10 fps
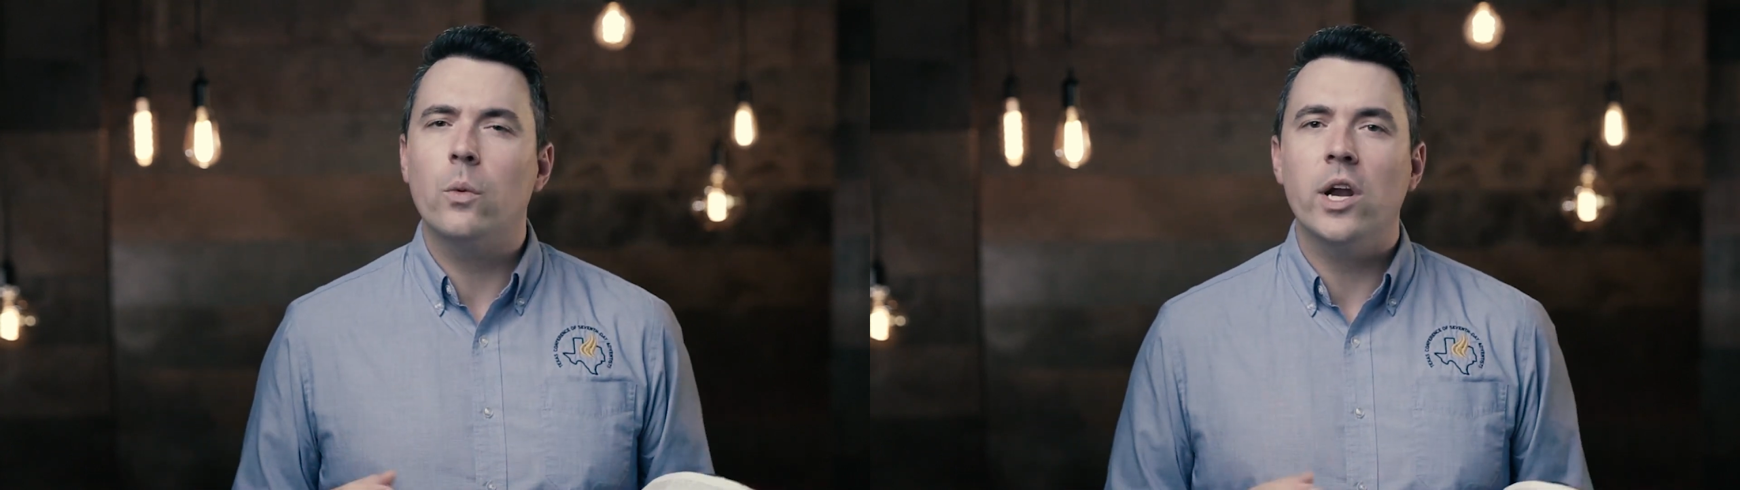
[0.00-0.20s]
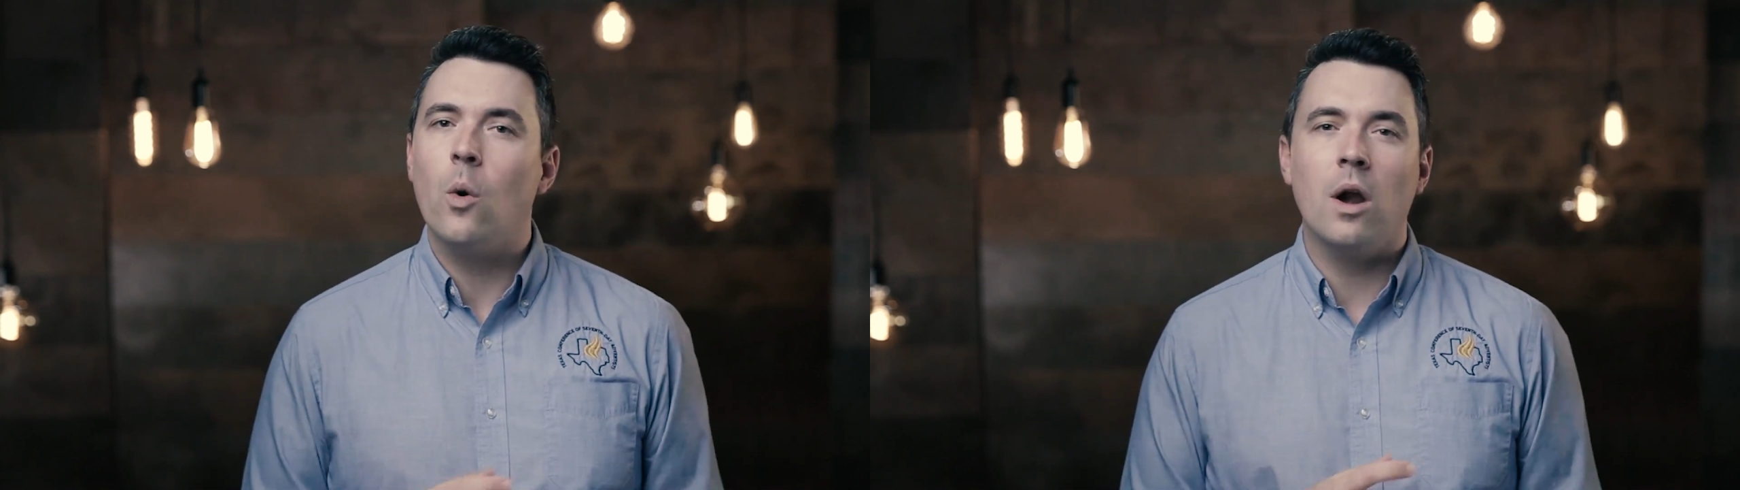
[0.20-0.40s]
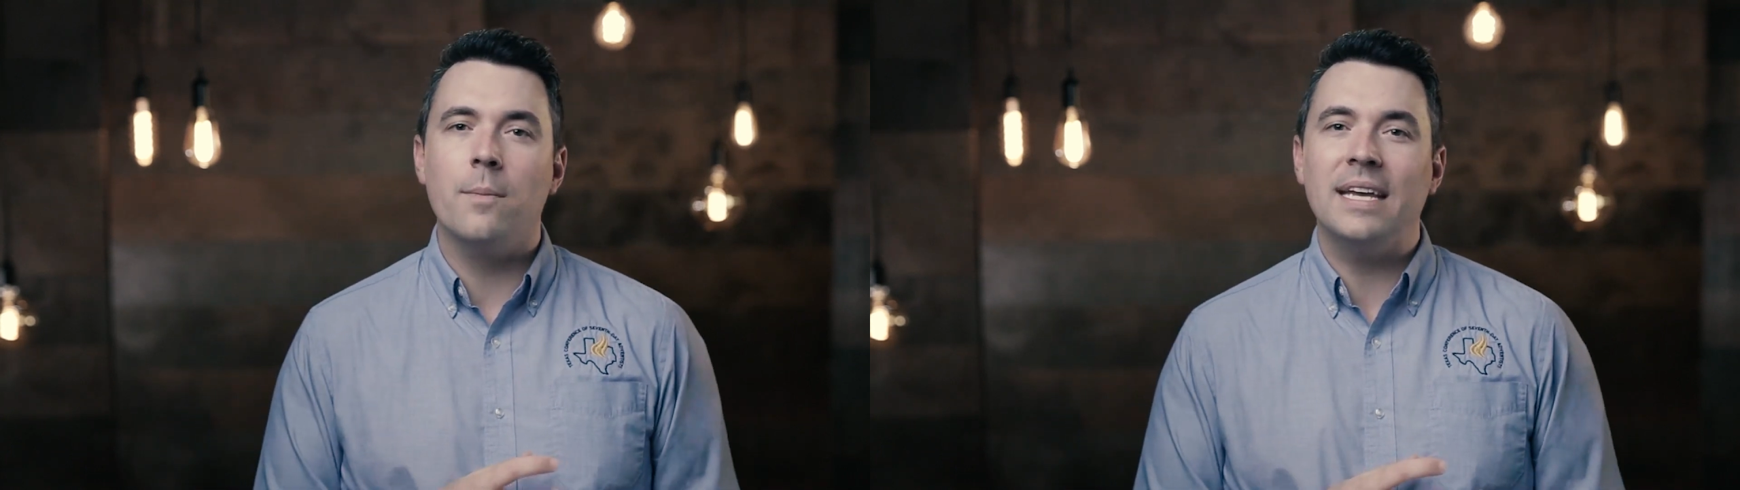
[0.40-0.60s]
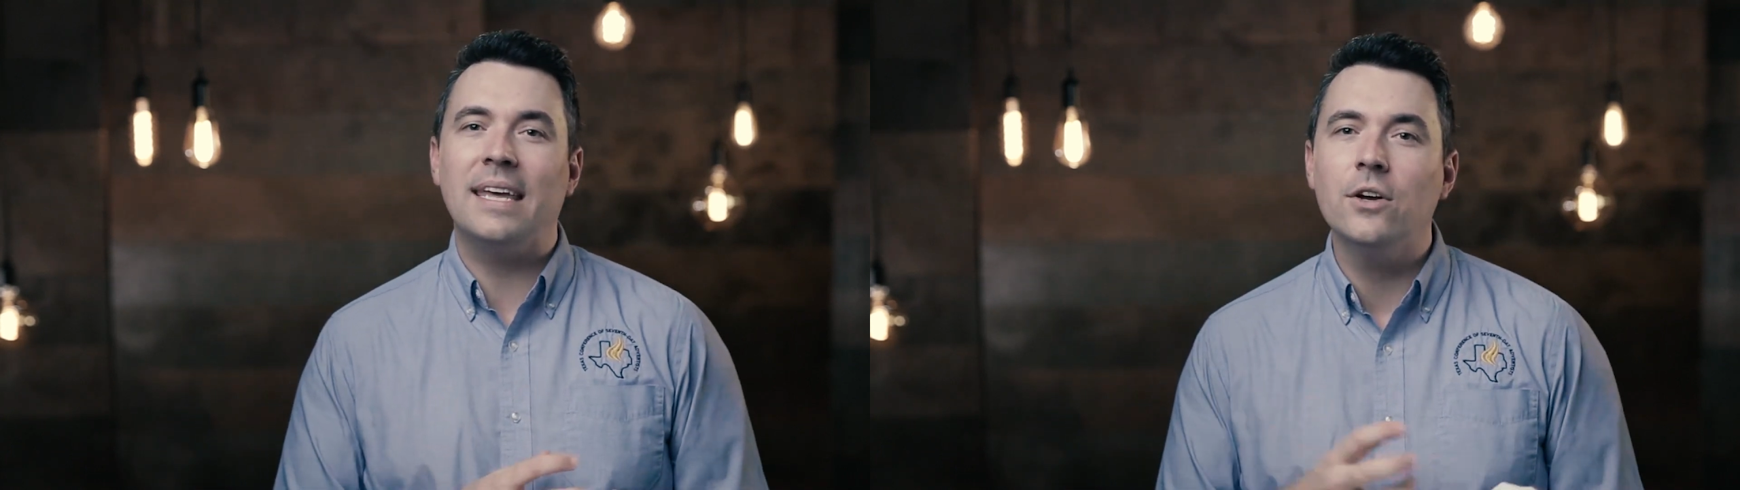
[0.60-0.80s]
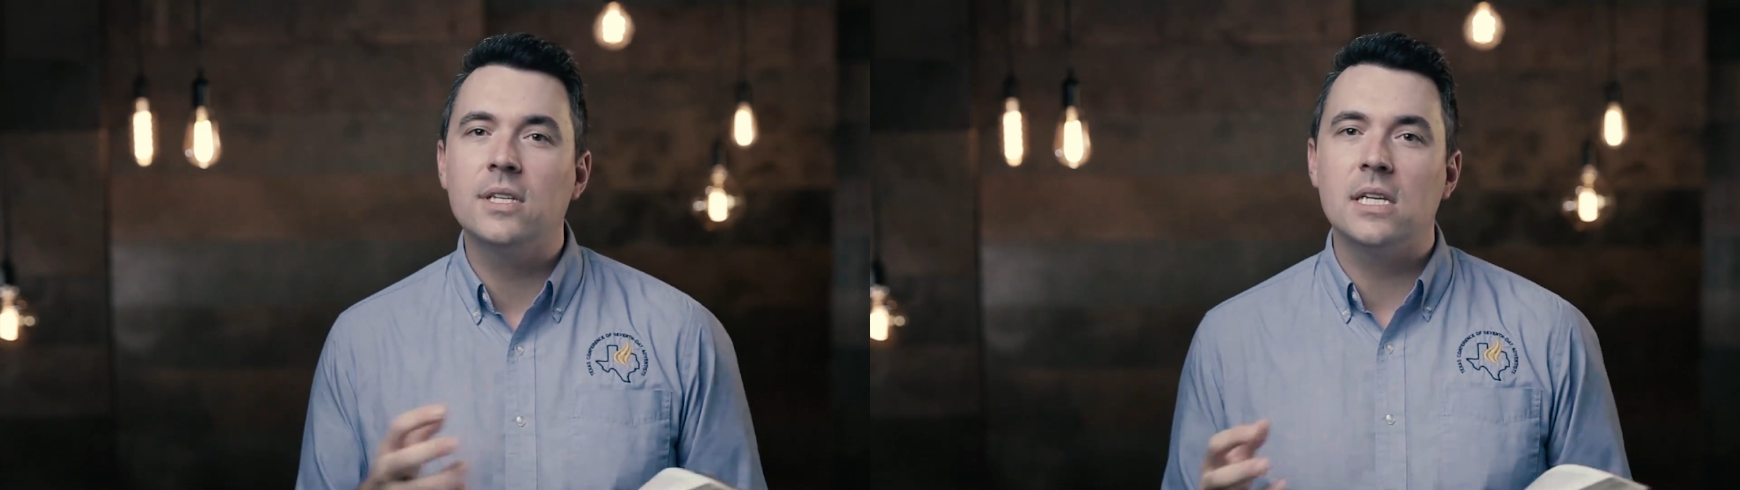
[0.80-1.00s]
We don't want to be
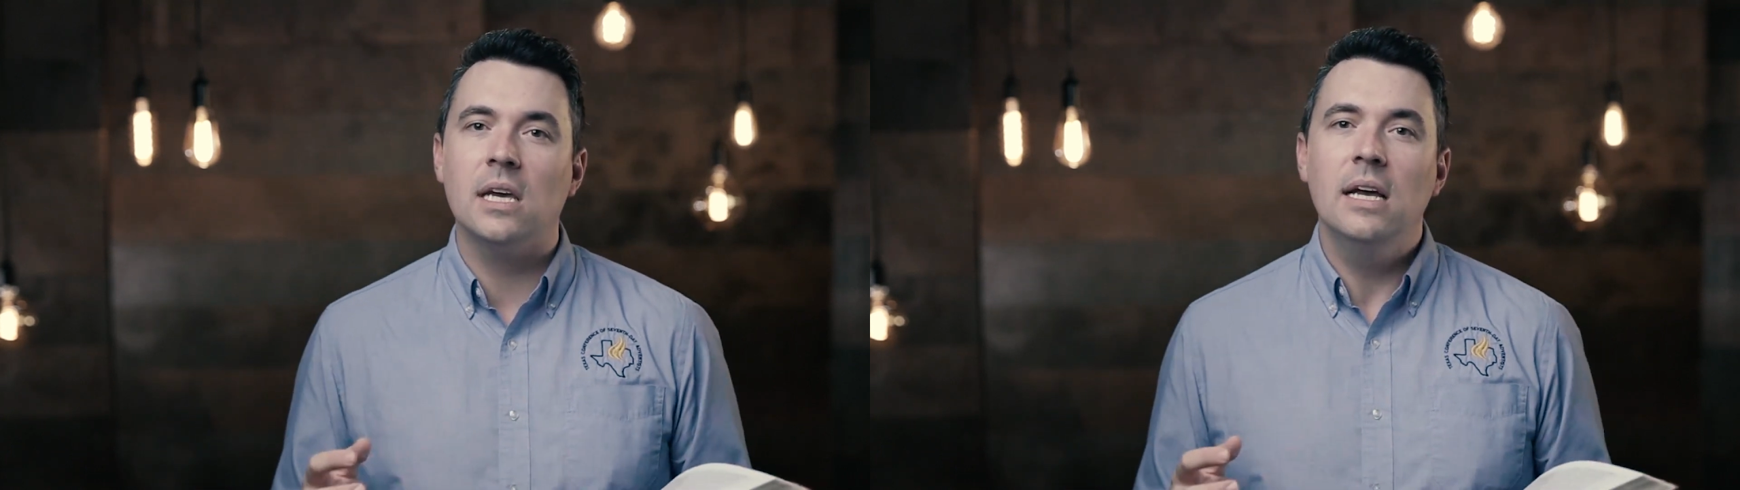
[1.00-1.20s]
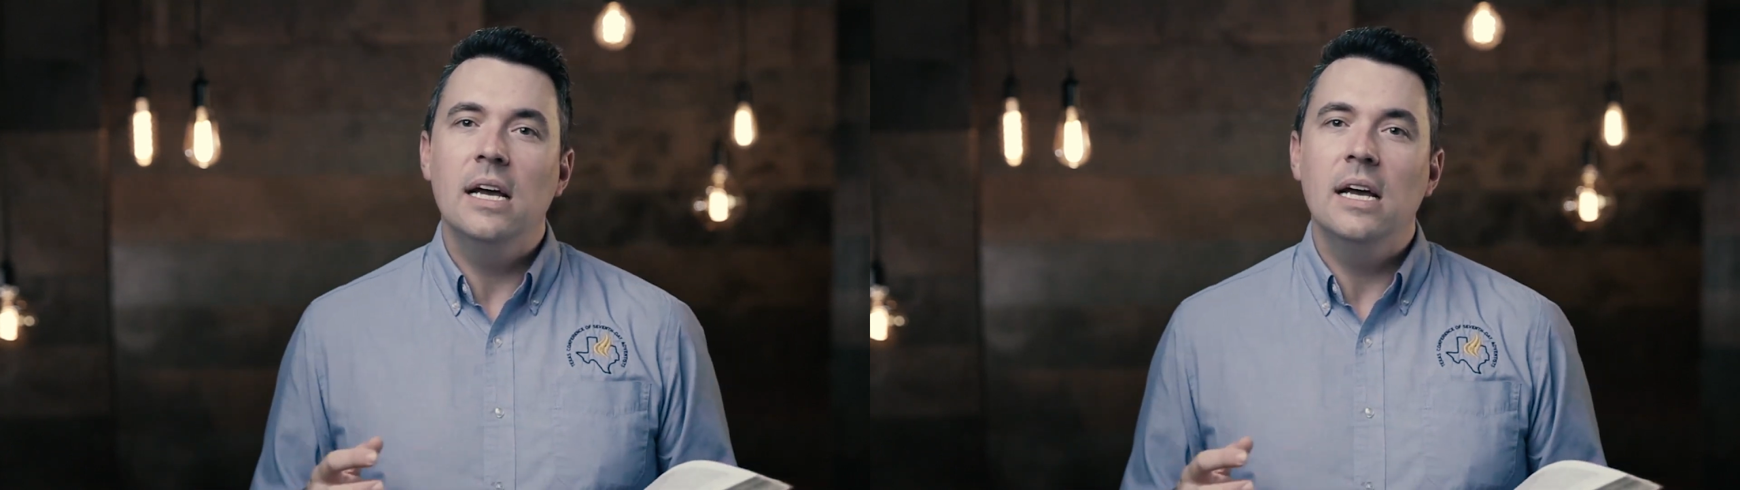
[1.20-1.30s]
guilty